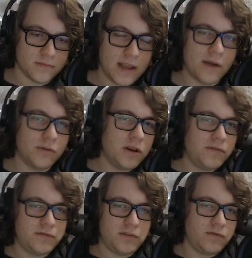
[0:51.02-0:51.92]
I would love
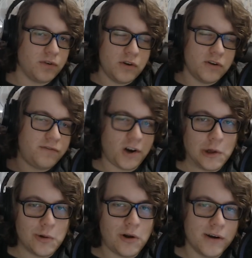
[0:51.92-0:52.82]
to, for you to follow
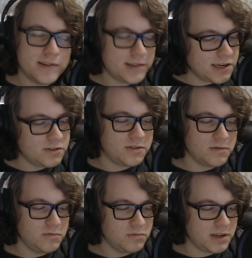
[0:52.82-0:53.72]
along and
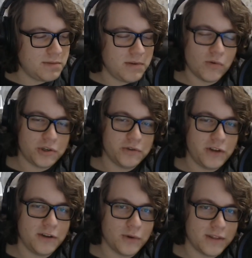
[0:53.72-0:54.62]
send me what you've done
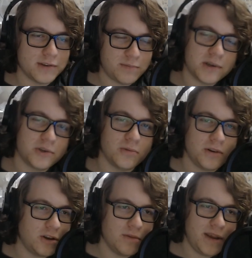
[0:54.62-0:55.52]
with this picture. I mean, it
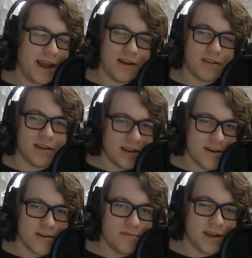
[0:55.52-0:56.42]
could be anything. It could
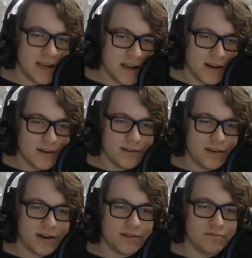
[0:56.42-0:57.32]
be, you
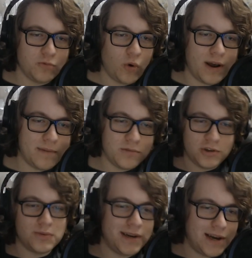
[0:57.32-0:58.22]
know, what I'm doing
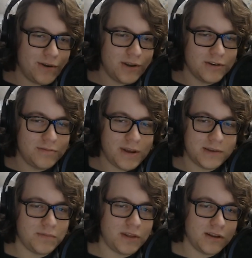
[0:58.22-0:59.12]
right now. You could make
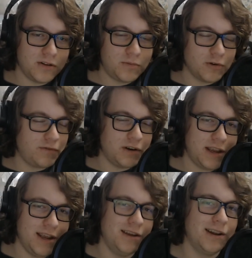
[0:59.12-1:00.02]
something a little more funky,
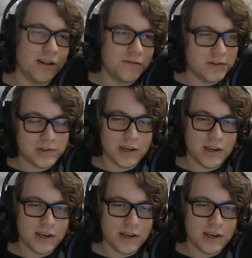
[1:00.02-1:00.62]
and I'd love to see